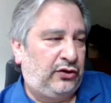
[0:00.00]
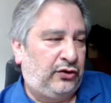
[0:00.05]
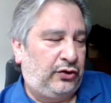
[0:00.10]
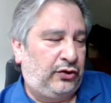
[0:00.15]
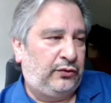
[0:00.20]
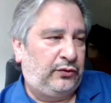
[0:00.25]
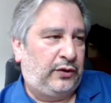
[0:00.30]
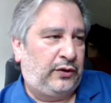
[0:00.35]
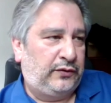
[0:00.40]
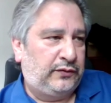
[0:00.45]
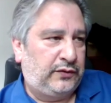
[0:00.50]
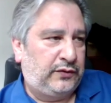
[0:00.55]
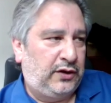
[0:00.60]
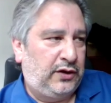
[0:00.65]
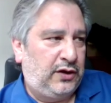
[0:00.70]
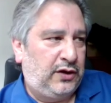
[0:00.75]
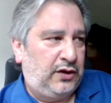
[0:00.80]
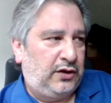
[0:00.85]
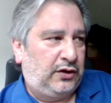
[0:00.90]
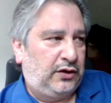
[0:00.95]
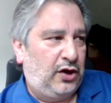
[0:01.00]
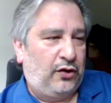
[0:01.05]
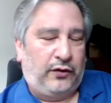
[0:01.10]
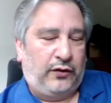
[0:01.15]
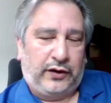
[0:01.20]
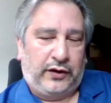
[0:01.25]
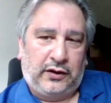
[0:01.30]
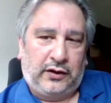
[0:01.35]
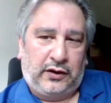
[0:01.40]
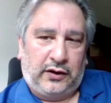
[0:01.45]
learned when
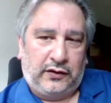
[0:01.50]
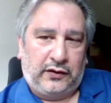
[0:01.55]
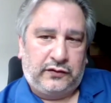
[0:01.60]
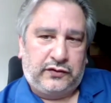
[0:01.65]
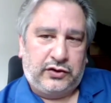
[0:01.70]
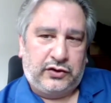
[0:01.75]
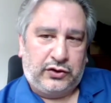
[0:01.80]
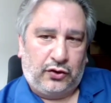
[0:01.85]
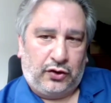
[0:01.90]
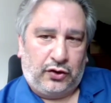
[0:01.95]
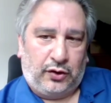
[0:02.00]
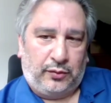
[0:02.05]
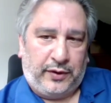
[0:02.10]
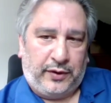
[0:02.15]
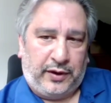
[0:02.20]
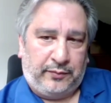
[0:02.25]
going to Europe